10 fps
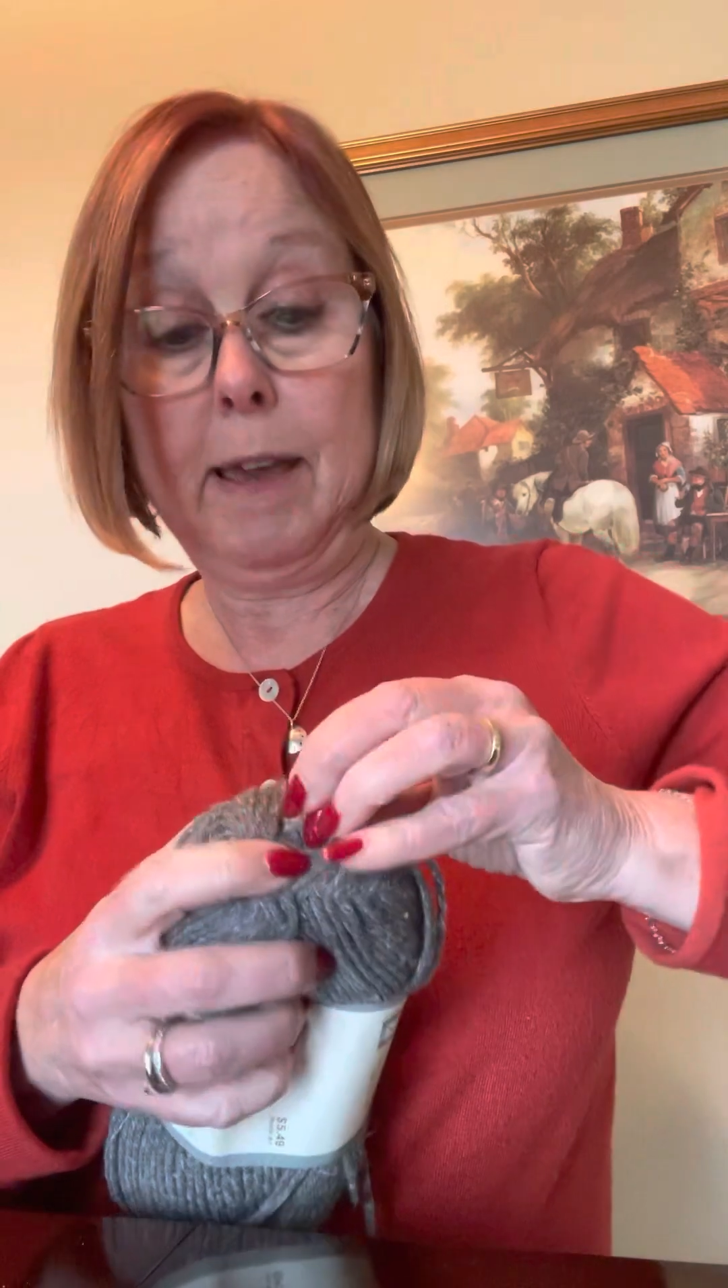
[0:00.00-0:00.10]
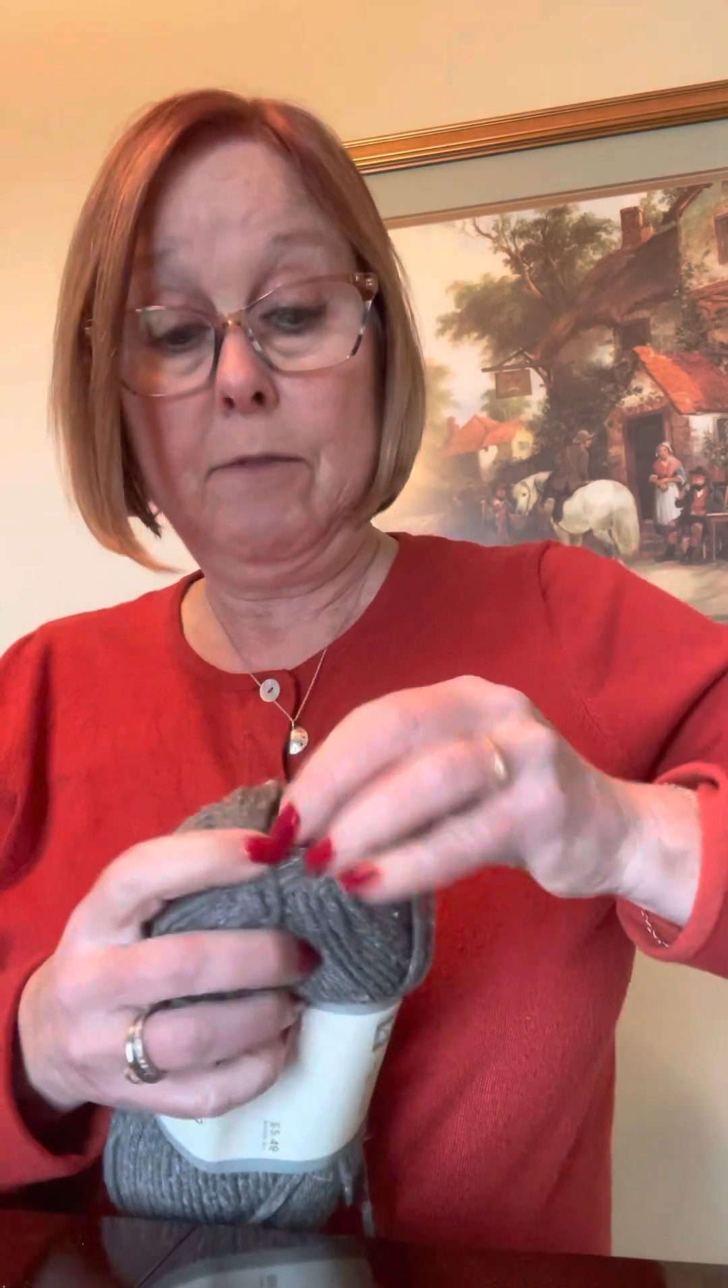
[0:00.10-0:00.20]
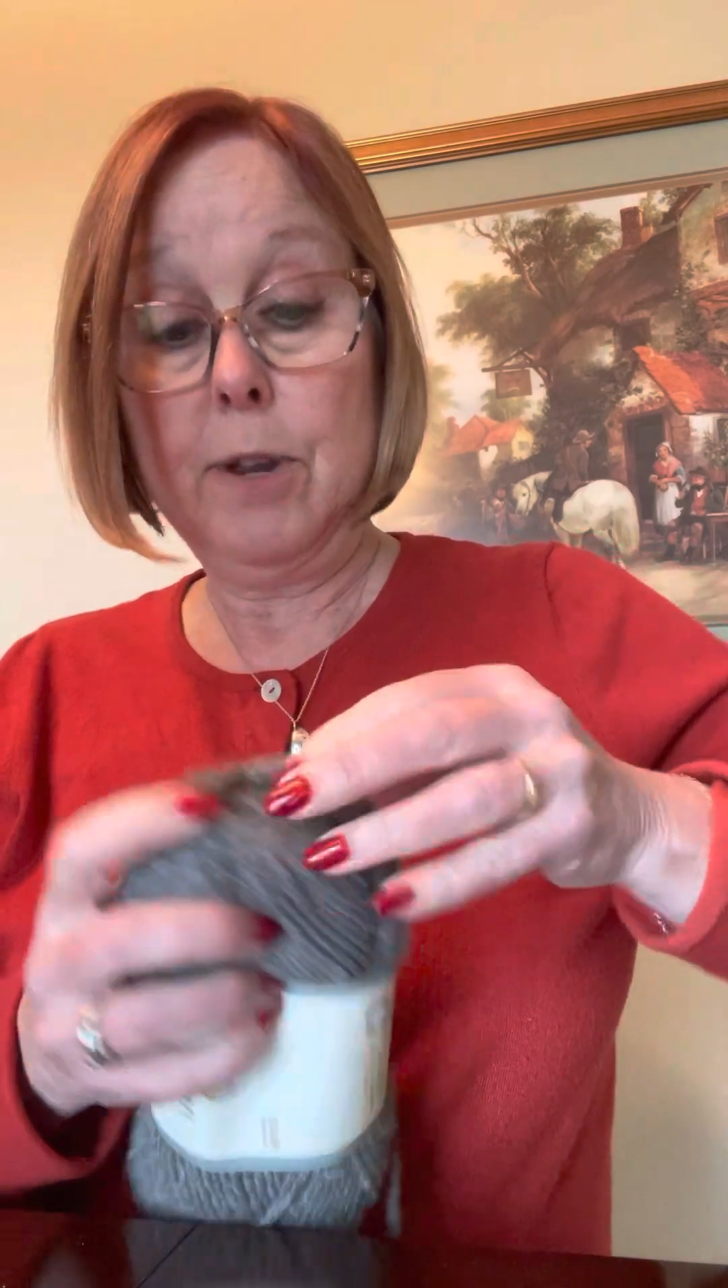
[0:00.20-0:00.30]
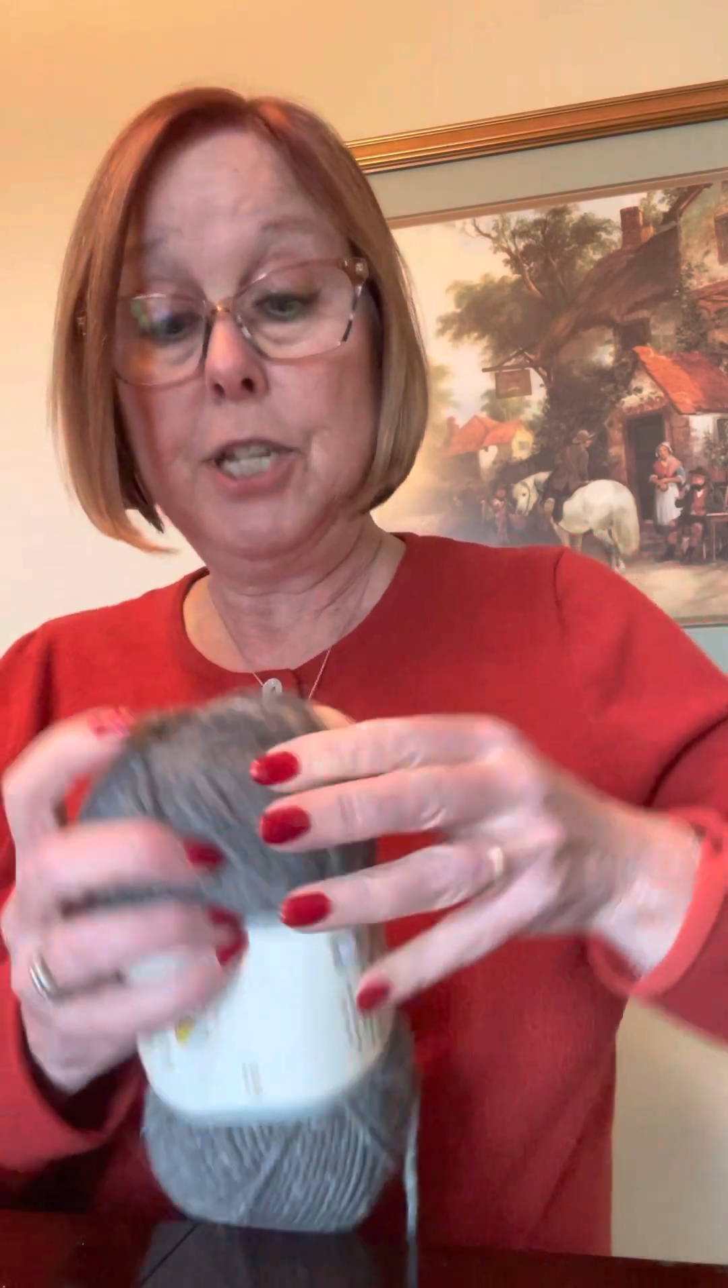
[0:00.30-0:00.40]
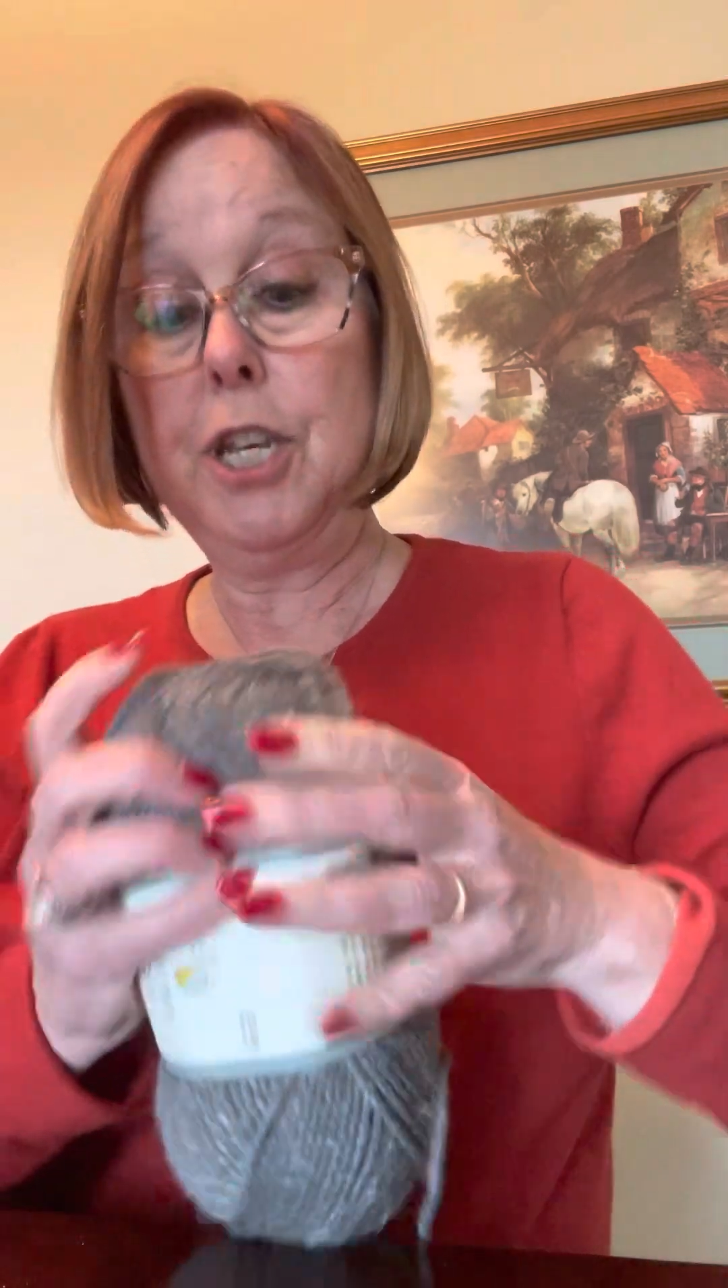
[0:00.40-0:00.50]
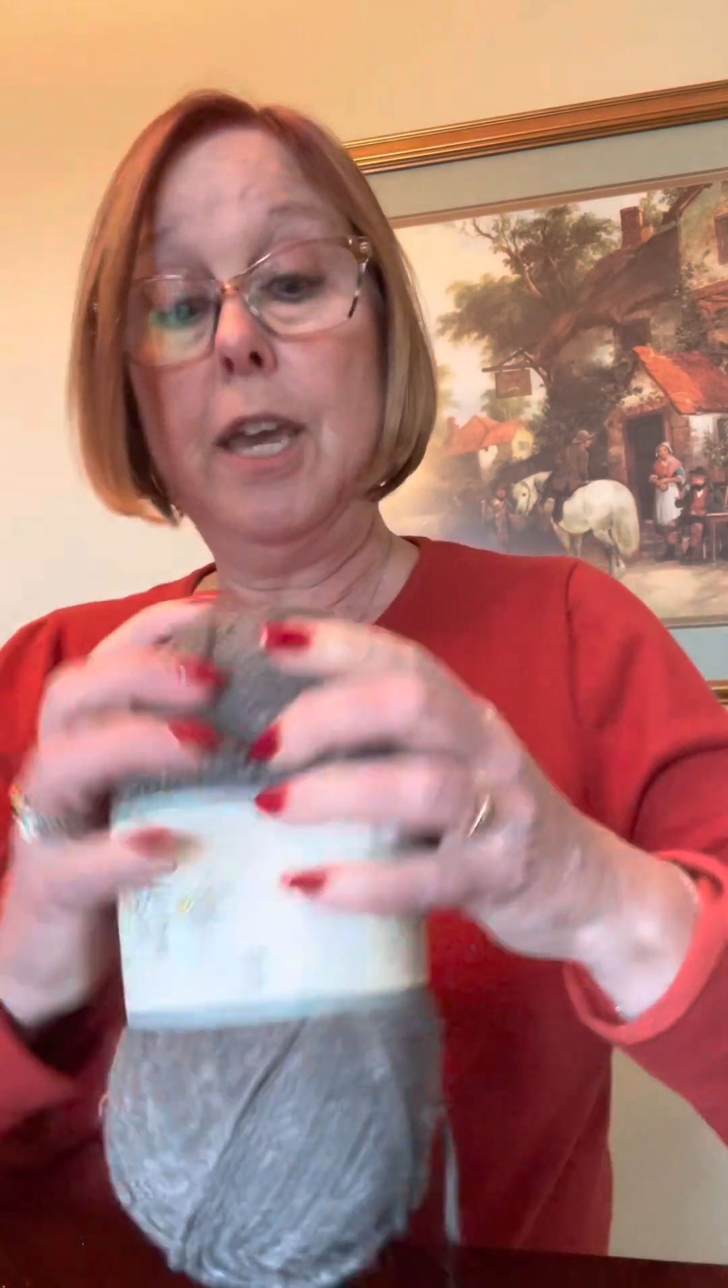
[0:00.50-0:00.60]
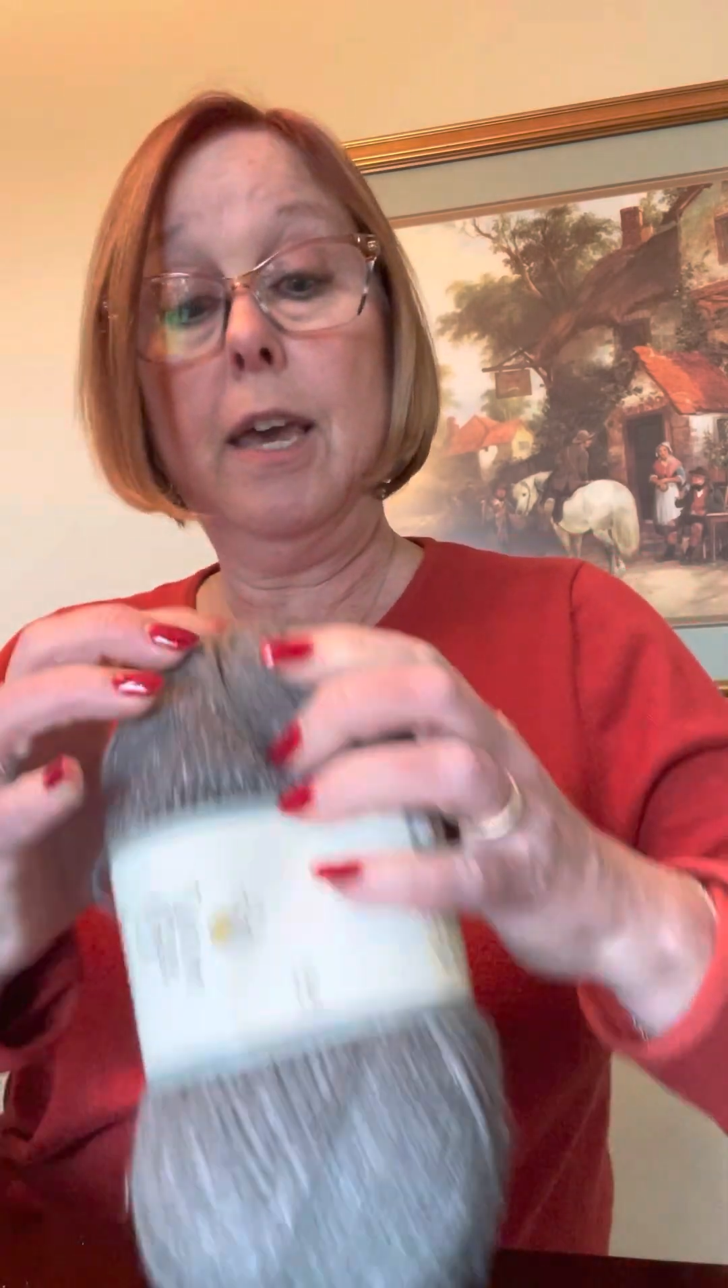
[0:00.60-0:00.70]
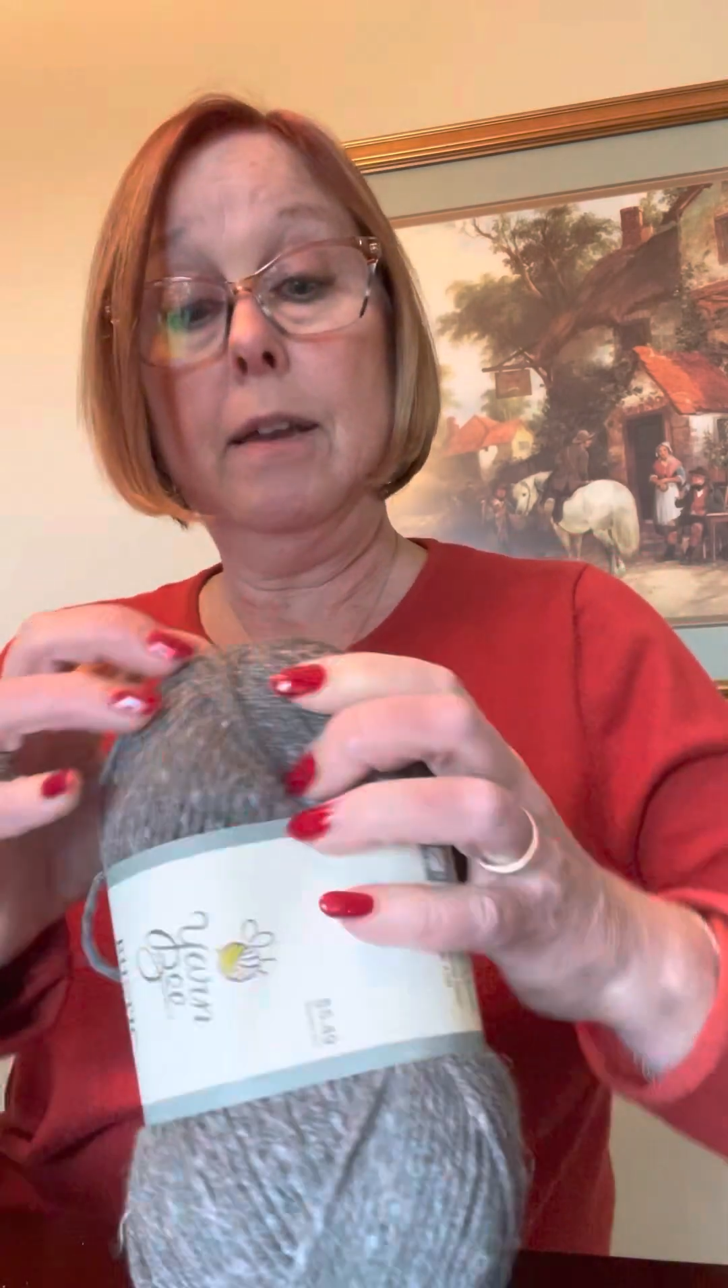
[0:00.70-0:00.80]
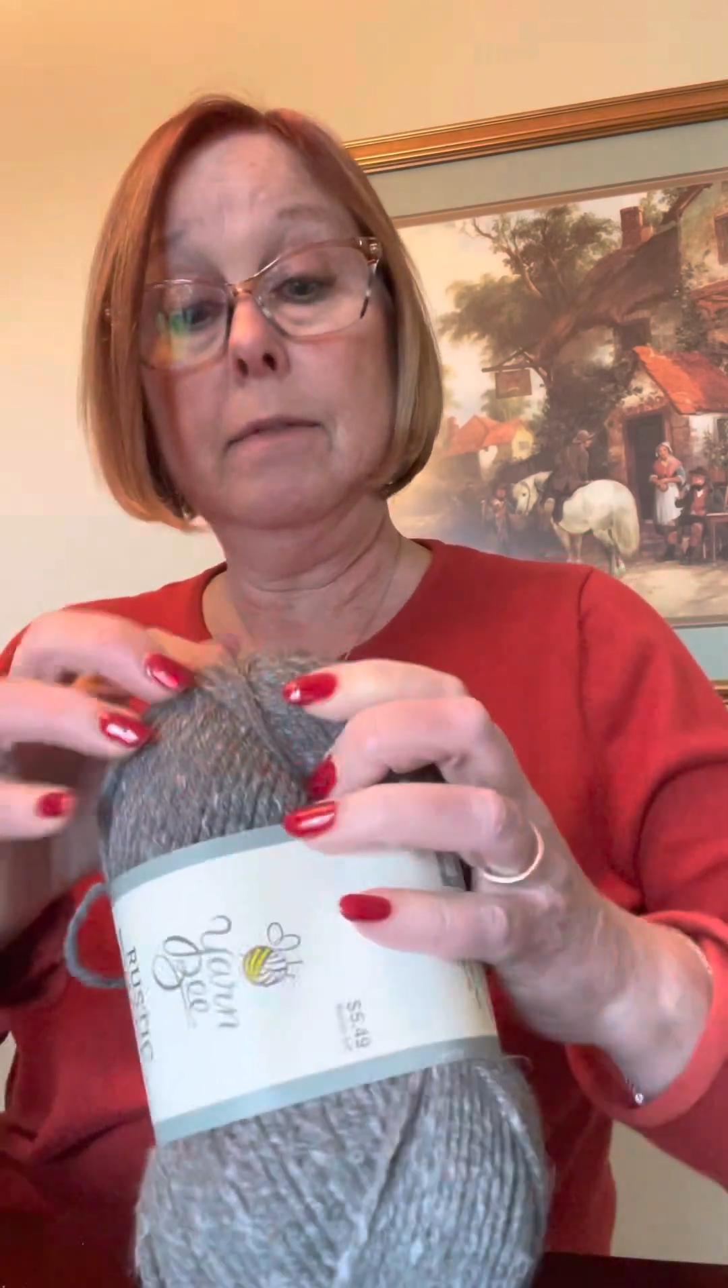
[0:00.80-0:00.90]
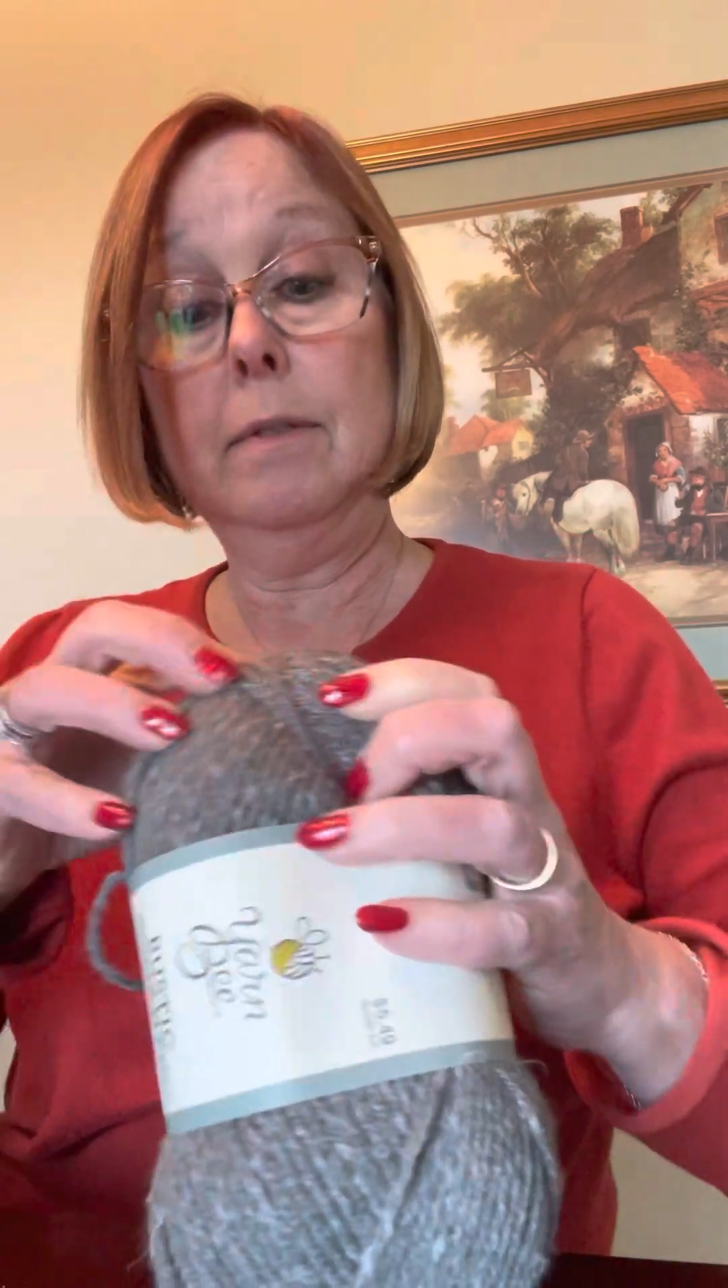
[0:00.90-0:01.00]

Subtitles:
reaching in.